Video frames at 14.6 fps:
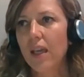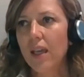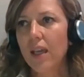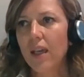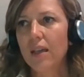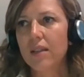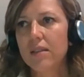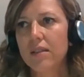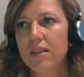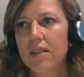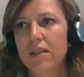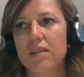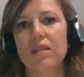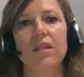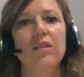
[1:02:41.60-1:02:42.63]
And
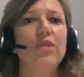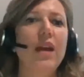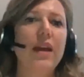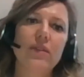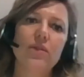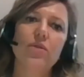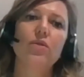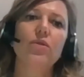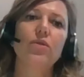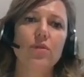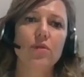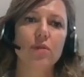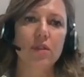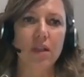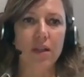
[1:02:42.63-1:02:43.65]
so they
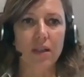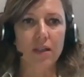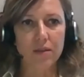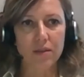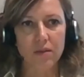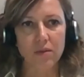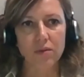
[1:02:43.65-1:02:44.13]
introduced us